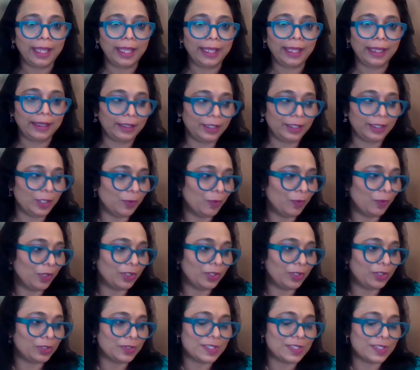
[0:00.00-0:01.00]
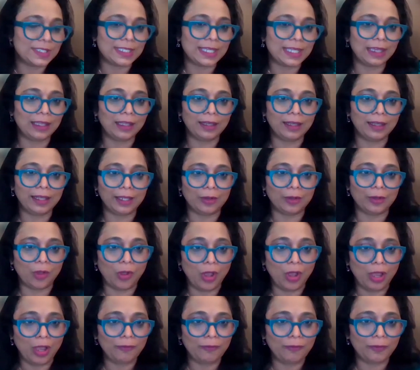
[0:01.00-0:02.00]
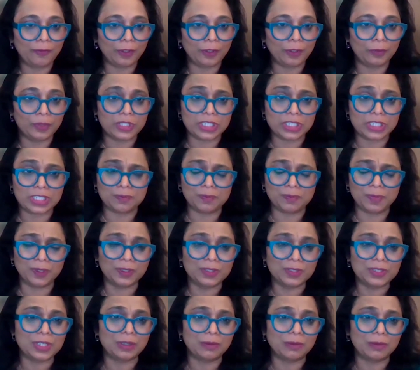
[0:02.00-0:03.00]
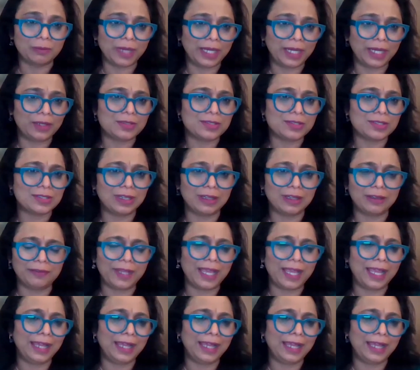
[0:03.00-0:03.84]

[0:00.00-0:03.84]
and you want to sell an offer which is built on Microsoft,